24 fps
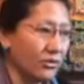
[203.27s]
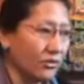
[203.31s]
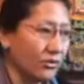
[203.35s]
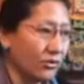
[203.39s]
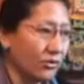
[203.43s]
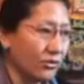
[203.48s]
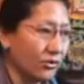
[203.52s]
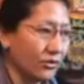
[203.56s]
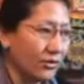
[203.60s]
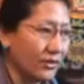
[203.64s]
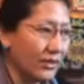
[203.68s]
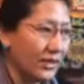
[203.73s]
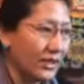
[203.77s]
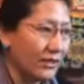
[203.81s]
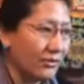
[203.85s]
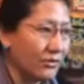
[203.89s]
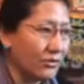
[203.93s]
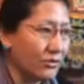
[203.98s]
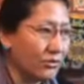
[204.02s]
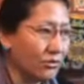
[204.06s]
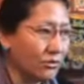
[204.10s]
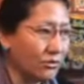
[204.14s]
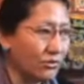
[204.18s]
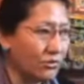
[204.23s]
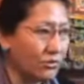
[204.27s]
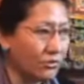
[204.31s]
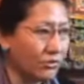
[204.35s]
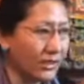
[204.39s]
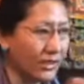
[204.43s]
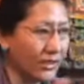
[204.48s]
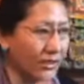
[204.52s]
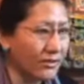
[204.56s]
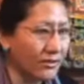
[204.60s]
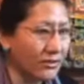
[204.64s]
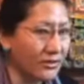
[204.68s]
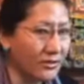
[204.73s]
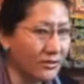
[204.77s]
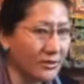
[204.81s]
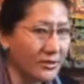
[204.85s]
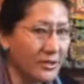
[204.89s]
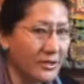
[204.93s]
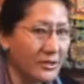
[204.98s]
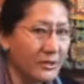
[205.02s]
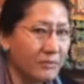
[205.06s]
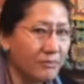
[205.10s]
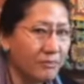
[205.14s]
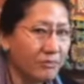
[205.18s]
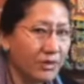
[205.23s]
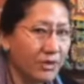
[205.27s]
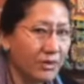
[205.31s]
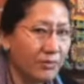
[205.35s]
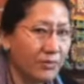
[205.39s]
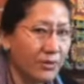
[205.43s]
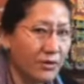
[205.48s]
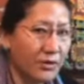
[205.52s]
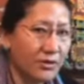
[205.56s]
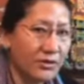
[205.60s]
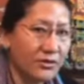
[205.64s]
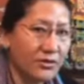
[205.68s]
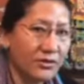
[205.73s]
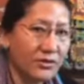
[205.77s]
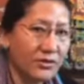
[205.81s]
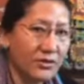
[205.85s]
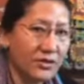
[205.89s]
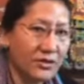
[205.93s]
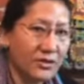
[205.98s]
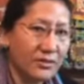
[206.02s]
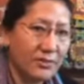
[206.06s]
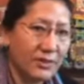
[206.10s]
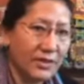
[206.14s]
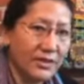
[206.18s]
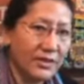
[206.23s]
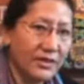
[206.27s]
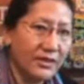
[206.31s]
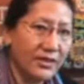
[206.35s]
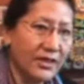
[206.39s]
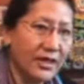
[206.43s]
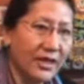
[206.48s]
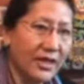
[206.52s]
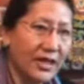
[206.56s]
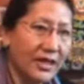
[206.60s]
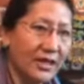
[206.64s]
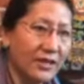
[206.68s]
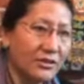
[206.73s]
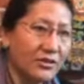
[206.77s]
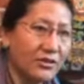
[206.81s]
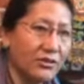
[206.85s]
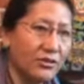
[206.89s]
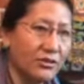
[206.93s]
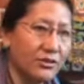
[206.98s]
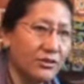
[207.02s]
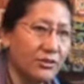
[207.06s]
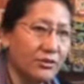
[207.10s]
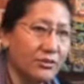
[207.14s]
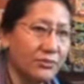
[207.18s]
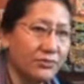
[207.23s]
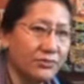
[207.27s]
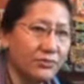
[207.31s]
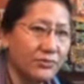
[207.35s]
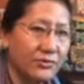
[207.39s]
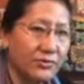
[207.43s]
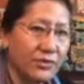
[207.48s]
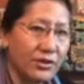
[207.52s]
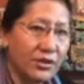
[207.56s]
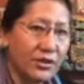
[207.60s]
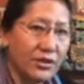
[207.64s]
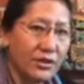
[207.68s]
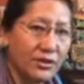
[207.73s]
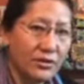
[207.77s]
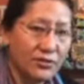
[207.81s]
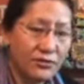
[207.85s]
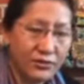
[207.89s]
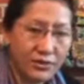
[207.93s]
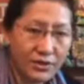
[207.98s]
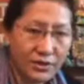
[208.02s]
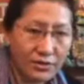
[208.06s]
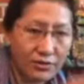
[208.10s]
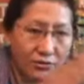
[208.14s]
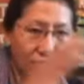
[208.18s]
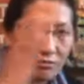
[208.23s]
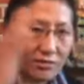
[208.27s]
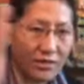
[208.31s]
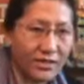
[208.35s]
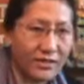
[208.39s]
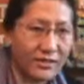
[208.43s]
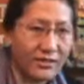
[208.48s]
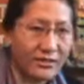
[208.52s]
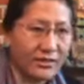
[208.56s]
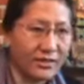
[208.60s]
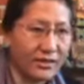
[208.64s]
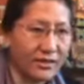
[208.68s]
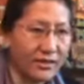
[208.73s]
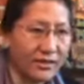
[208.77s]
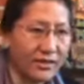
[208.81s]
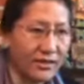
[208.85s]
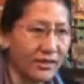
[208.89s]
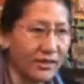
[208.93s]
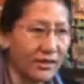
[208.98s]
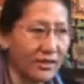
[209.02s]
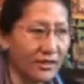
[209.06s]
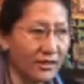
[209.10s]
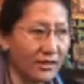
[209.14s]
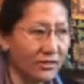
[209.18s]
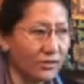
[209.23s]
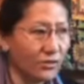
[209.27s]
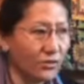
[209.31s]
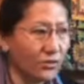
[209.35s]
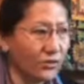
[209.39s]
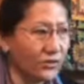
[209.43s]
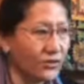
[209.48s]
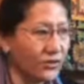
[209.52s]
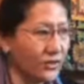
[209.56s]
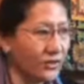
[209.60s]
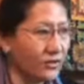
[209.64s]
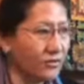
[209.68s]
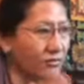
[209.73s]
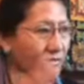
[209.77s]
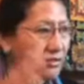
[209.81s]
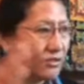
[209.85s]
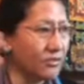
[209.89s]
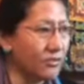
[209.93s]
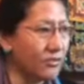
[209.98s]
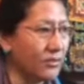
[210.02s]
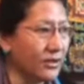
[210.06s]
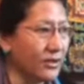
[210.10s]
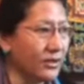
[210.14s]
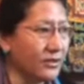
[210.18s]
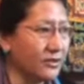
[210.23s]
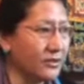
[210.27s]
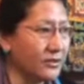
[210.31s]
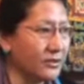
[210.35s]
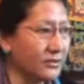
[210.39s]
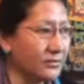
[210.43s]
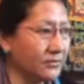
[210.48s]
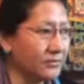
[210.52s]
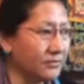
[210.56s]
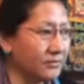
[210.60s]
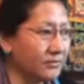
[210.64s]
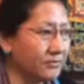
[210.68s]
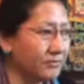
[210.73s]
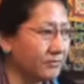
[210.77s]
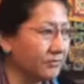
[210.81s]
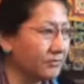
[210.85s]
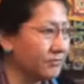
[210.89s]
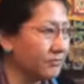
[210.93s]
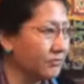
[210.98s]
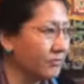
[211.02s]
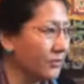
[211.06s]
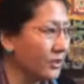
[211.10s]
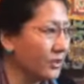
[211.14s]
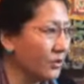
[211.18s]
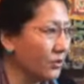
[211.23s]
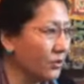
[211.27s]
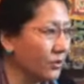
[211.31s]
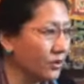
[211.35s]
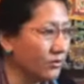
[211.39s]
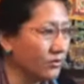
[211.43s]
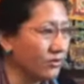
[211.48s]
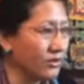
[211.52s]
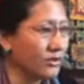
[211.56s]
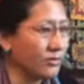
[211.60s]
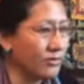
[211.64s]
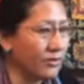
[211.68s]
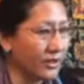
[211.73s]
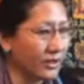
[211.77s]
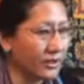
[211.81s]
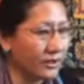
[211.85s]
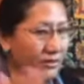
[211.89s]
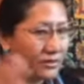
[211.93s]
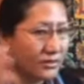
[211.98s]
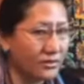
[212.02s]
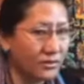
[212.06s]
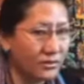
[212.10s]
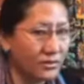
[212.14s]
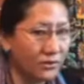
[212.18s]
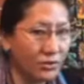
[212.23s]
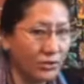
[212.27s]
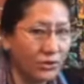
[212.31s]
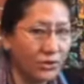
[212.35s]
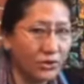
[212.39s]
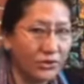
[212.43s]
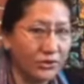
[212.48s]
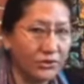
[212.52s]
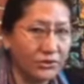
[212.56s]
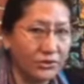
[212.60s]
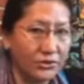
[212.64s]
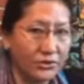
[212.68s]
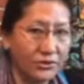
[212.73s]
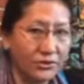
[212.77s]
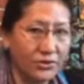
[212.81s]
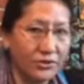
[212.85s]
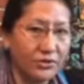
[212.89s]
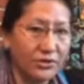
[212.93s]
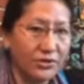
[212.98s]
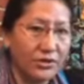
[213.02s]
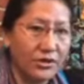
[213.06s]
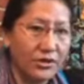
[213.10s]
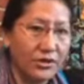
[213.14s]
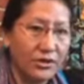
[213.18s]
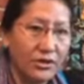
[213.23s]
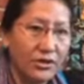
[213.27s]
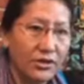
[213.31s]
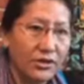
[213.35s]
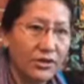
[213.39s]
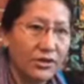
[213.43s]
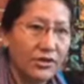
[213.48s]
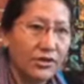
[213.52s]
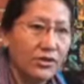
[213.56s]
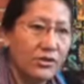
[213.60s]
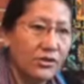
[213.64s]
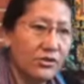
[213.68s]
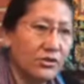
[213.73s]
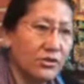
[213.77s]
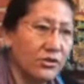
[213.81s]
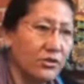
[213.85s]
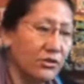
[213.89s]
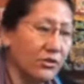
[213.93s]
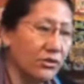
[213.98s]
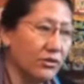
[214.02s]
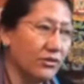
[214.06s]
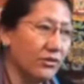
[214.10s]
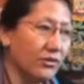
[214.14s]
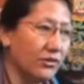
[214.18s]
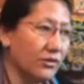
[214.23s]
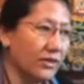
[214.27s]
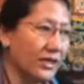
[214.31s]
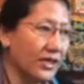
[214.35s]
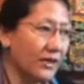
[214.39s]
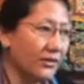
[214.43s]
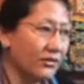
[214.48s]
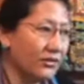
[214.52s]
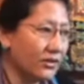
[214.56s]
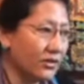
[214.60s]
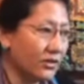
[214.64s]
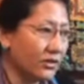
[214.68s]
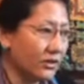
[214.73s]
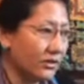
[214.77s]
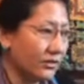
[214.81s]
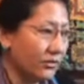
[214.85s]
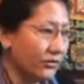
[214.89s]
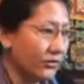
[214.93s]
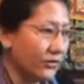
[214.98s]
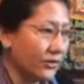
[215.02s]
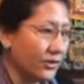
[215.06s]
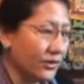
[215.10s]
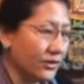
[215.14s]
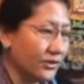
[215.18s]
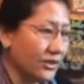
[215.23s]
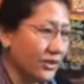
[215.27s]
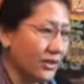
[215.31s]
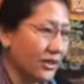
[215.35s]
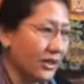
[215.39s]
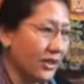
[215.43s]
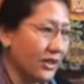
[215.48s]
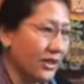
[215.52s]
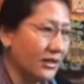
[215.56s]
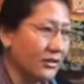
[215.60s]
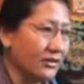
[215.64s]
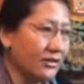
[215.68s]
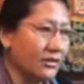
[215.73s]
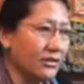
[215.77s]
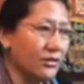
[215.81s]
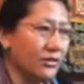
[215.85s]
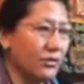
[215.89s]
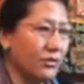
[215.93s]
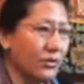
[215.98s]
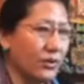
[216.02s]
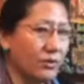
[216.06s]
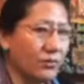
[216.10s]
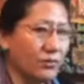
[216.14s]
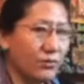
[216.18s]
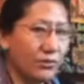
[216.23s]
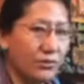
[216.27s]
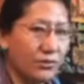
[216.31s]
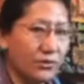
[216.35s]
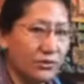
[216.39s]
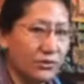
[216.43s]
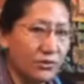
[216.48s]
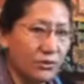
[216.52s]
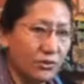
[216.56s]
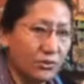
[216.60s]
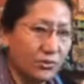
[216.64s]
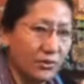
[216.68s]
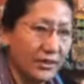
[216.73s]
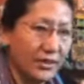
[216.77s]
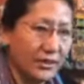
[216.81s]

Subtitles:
to the left to the right, because of the Tibetan culture, everything right side is, we say, the respect. We respect, honored. So left, the first color, we put sort of